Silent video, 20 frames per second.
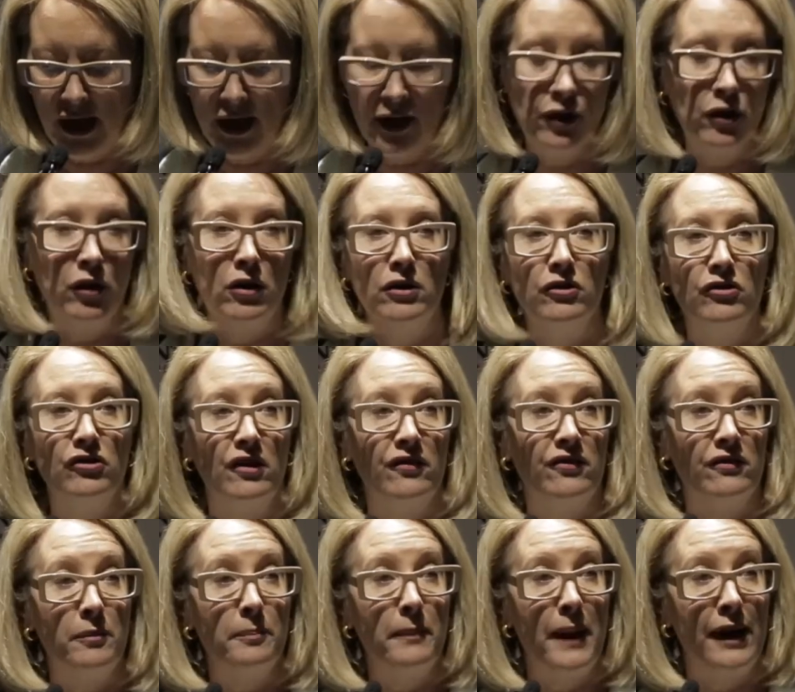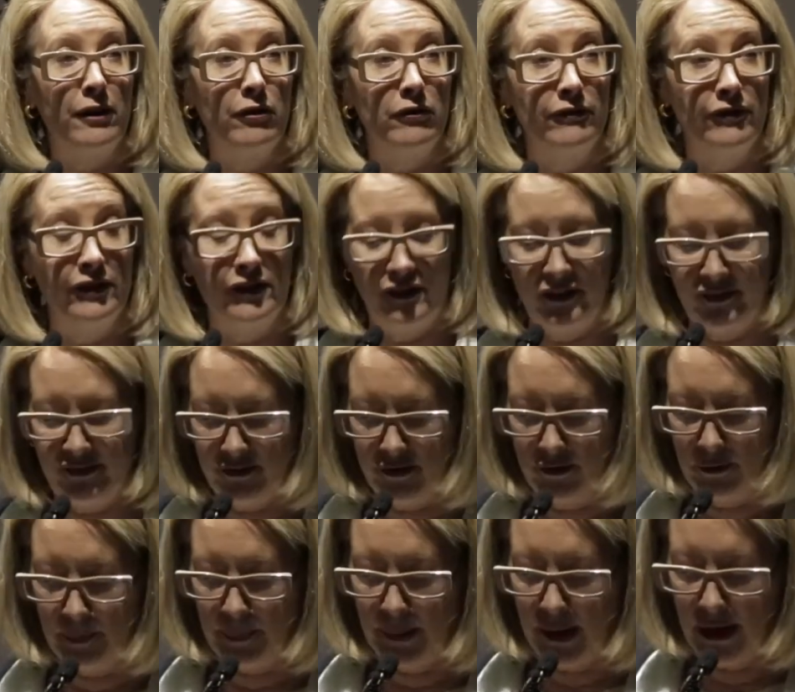are not just a matter of a
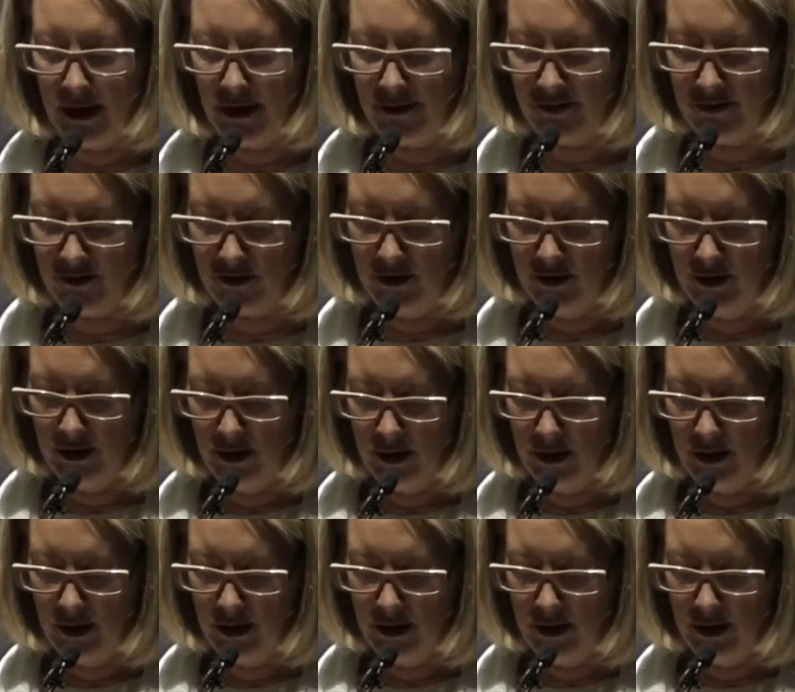distant past.